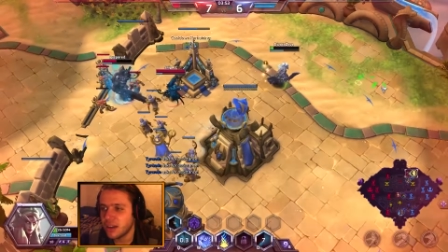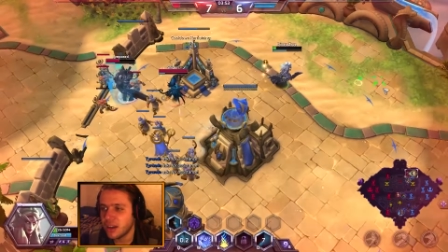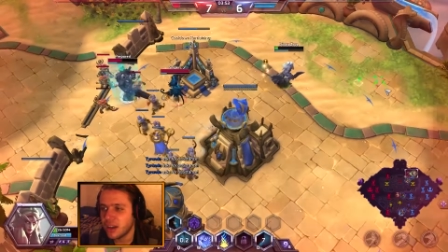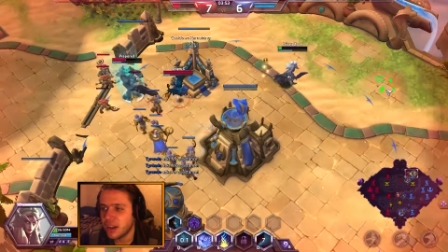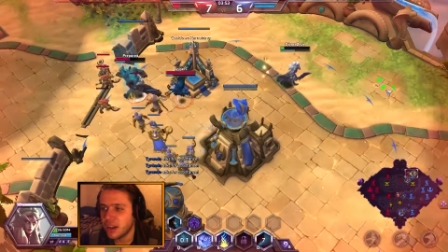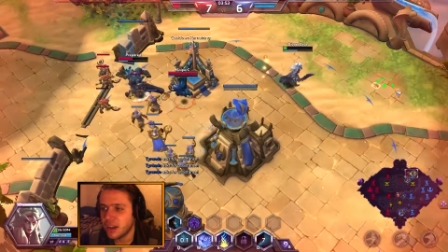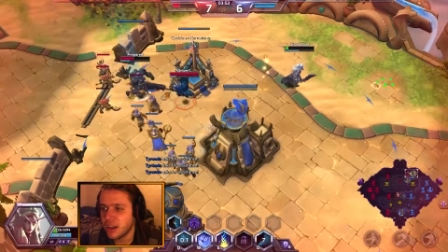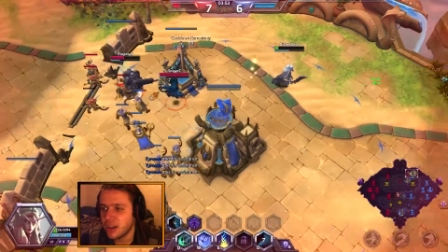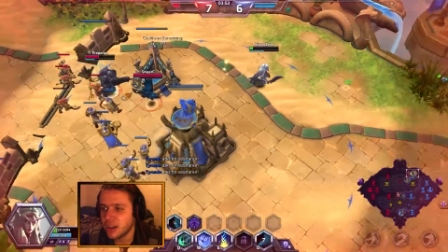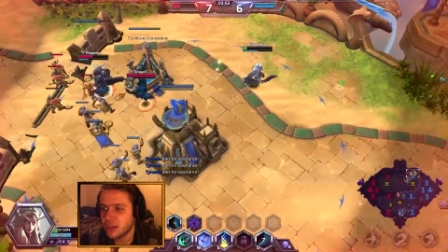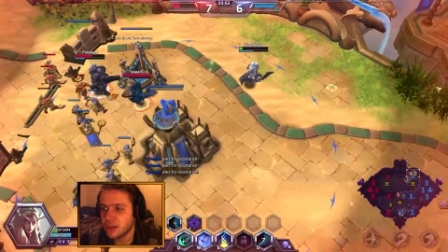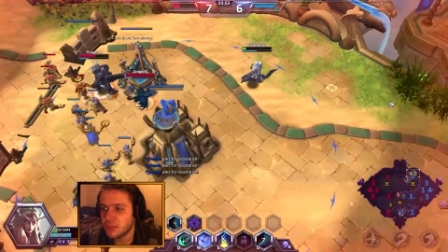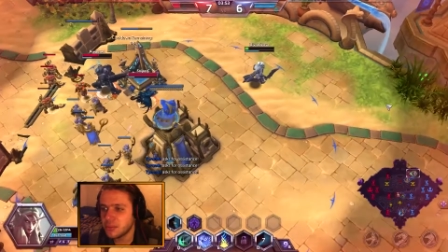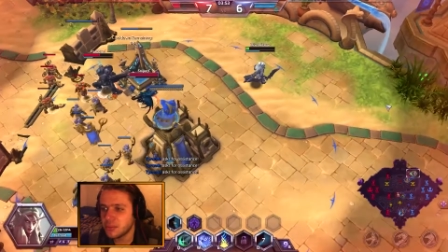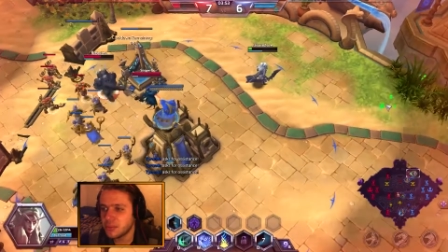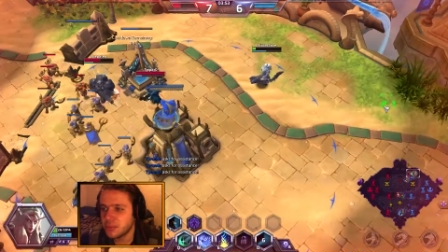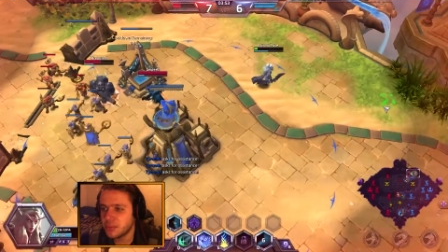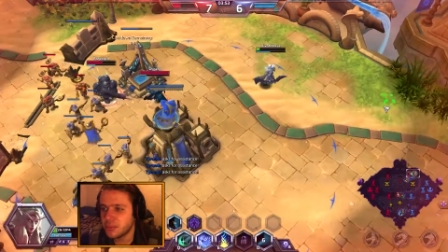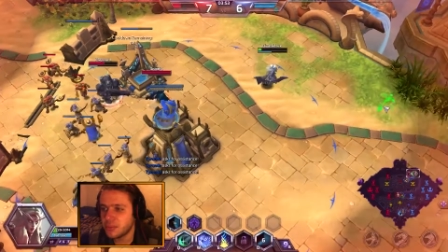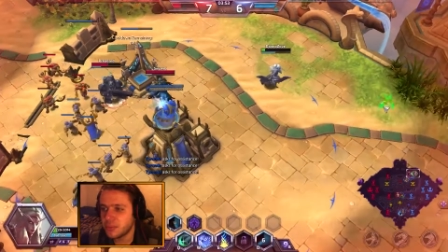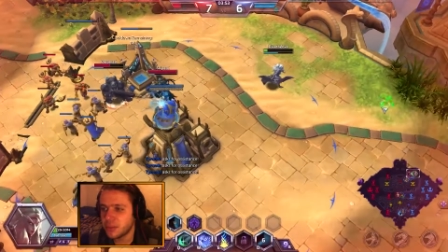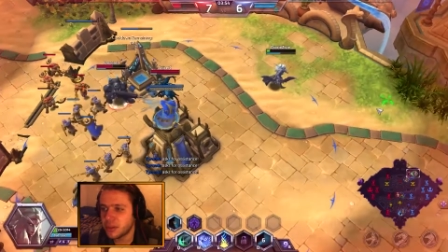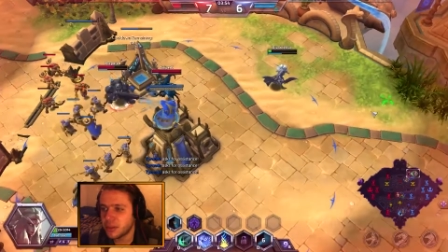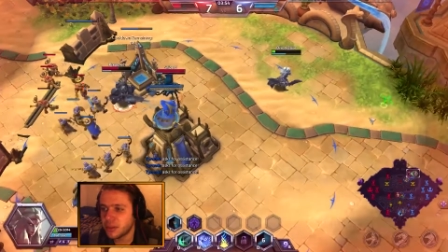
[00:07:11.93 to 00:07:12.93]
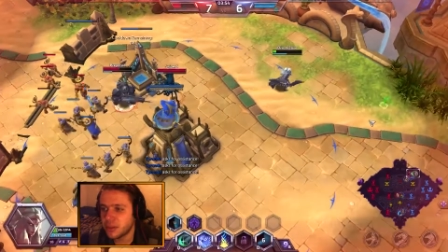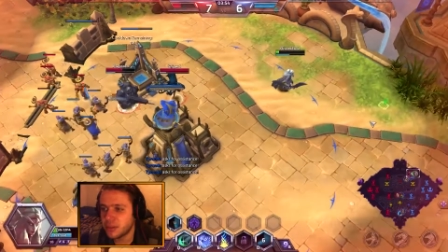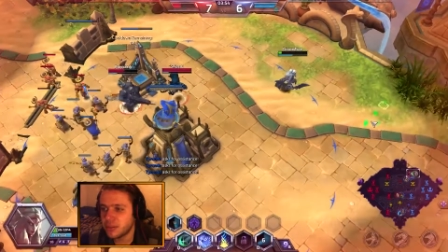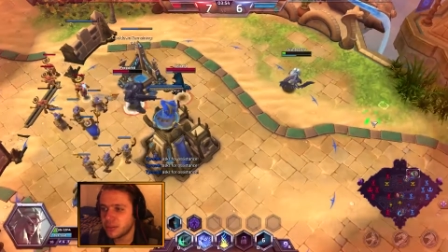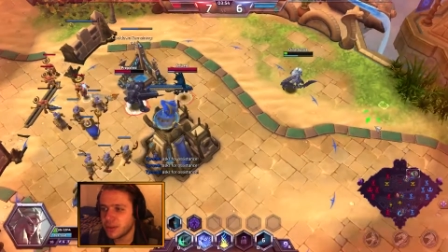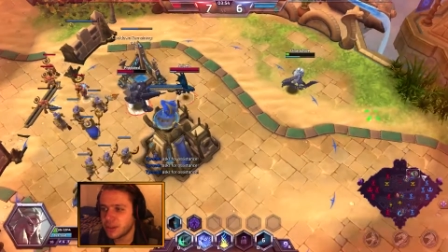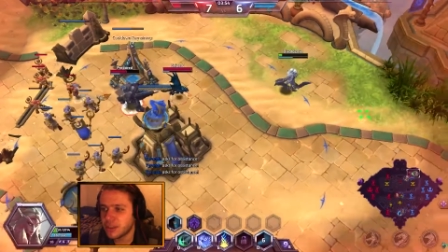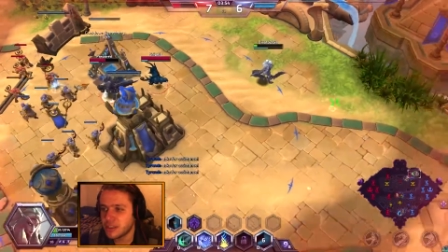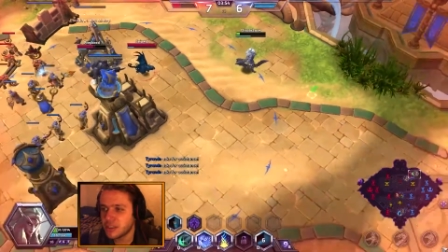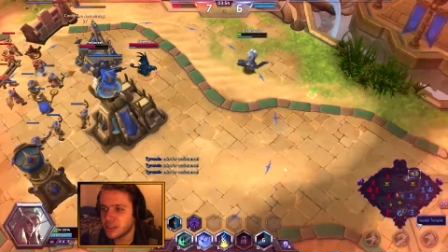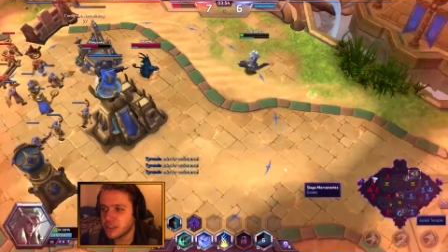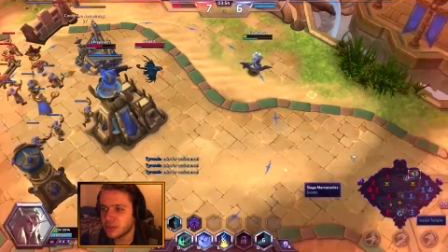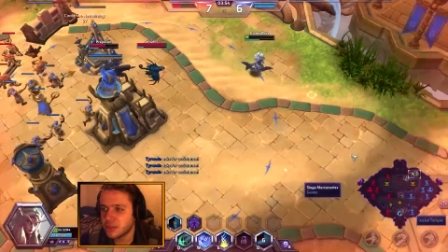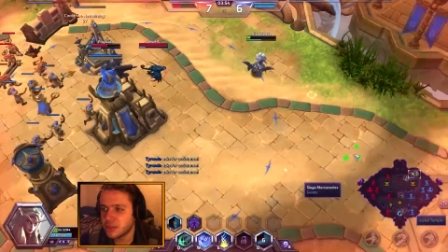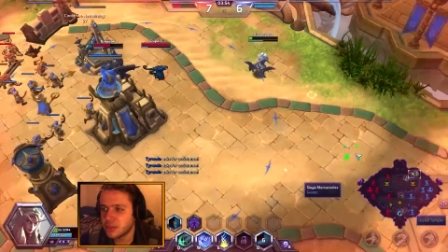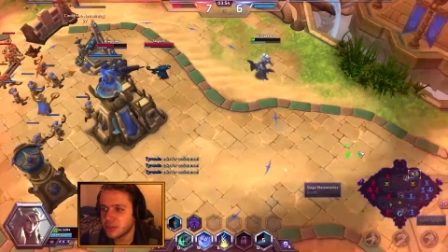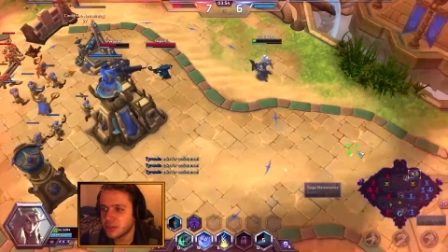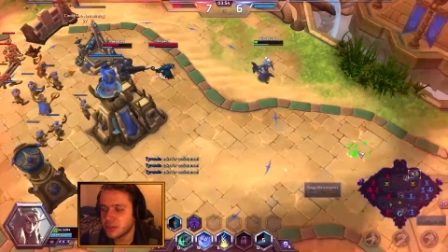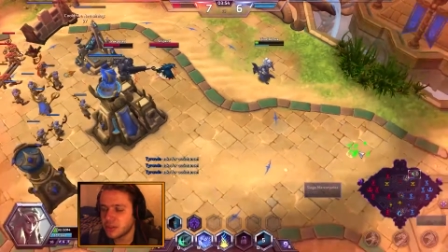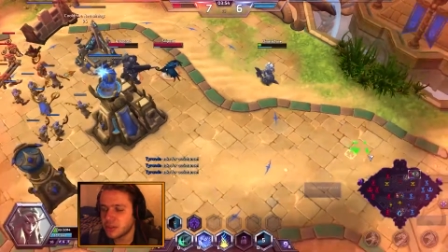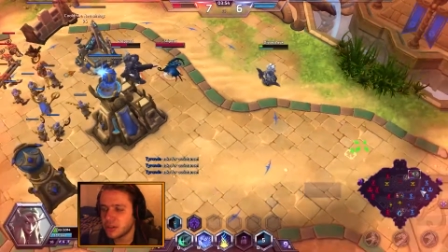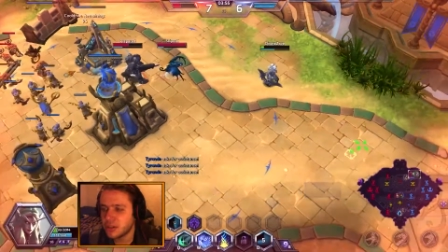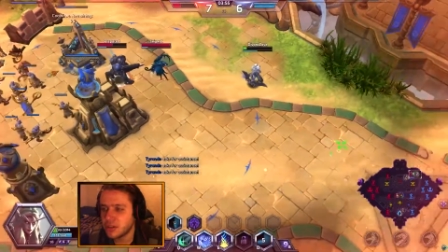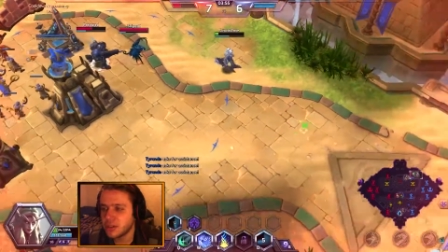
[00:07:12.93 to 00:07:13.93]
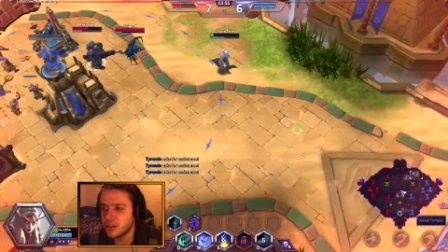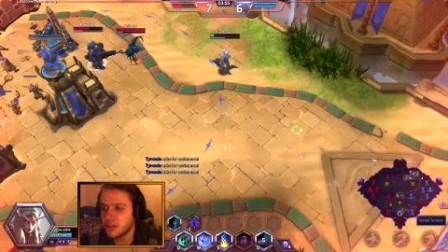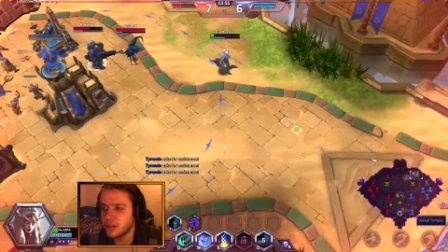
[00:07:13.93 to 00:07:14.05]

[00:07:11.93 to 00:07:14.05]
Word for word: I'm pinging my team here